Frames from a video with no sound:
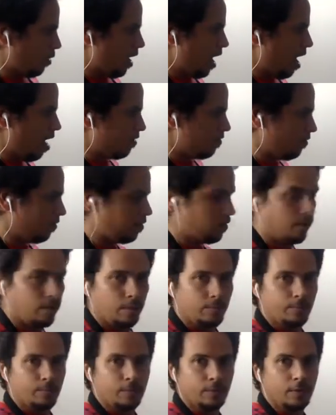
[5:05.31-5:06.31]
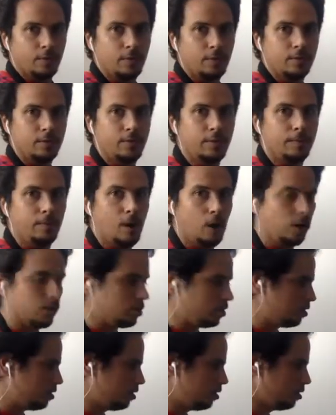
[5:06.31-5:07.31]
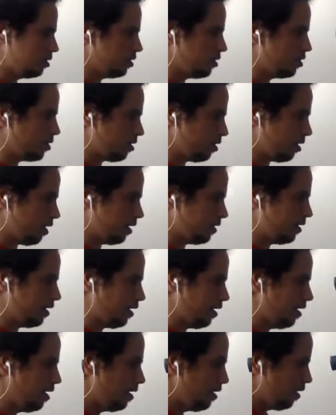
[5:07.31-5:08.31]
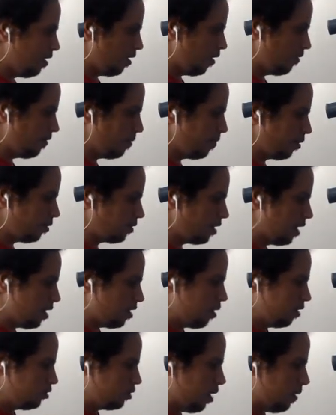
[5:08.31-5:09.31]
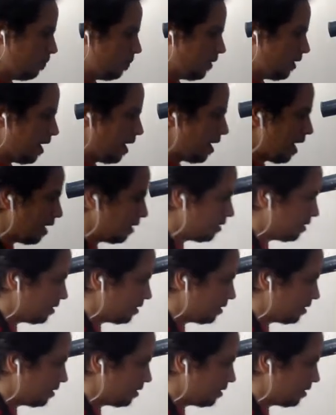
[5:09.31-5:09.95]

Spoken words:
have the box, the general idea of the box. Something I like